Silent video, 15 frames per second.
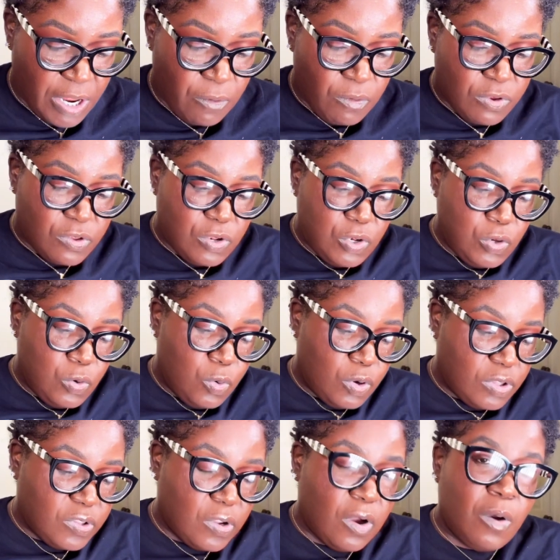was
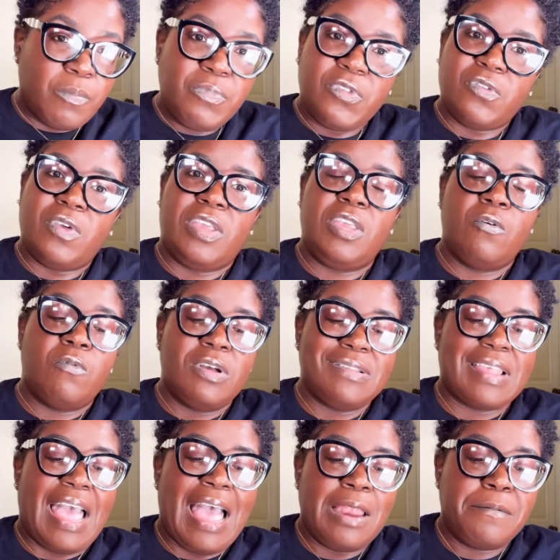looked up to, he was
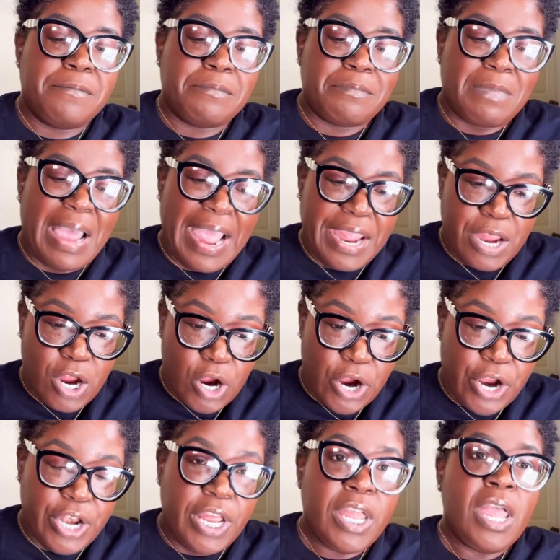
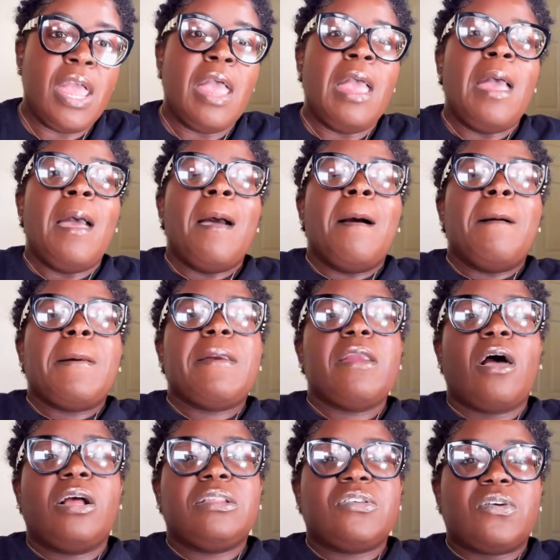admired,
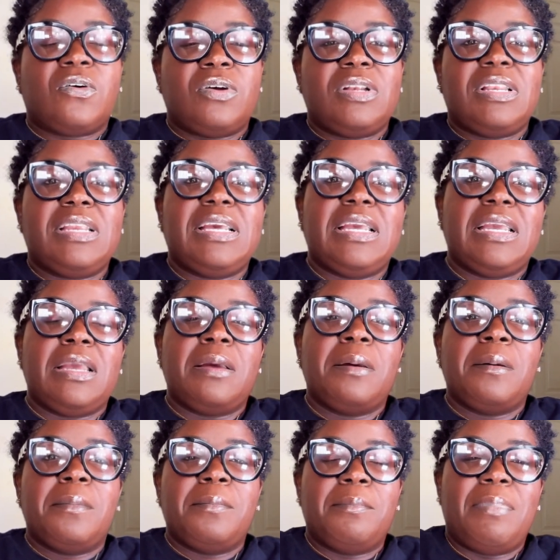not only
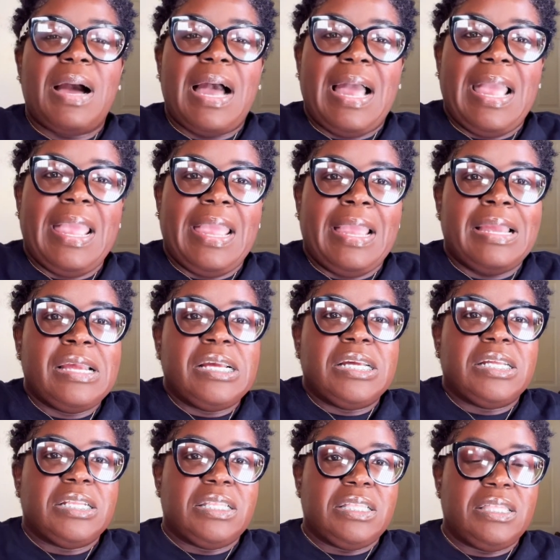by
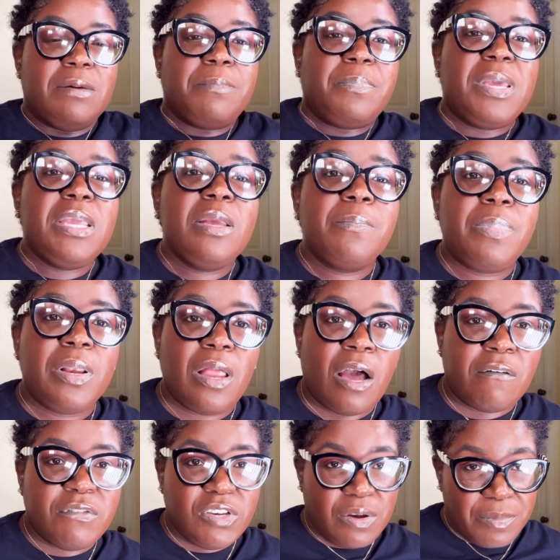the people
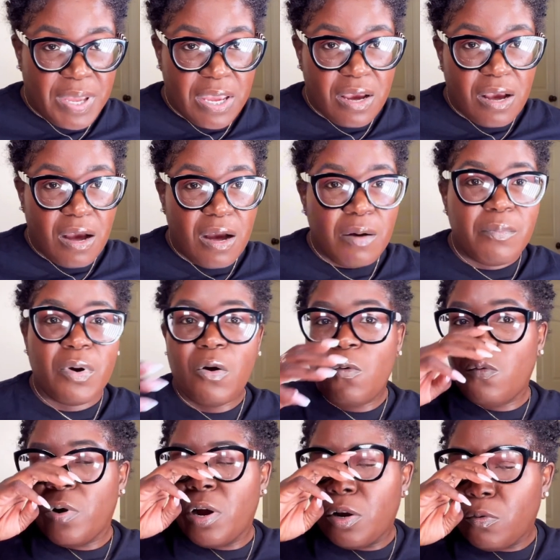of Jamaica, but
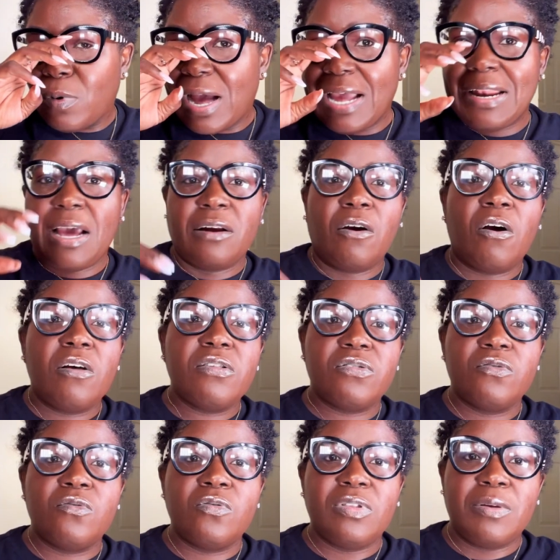worldwide, and
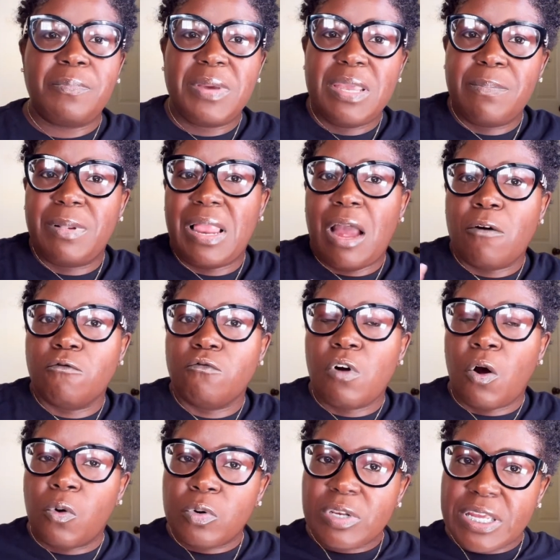also the people
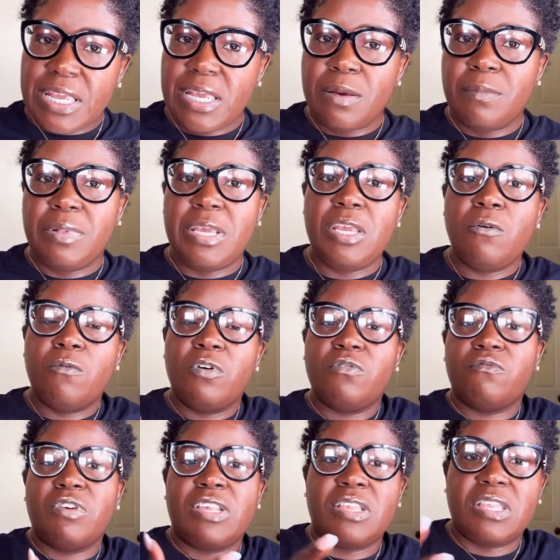around him. He was
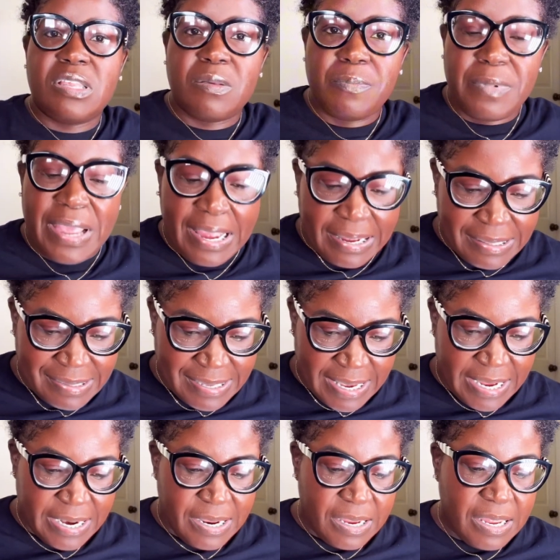
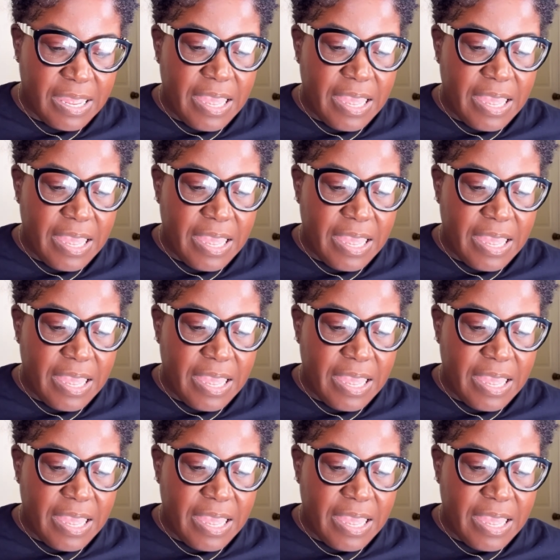respected.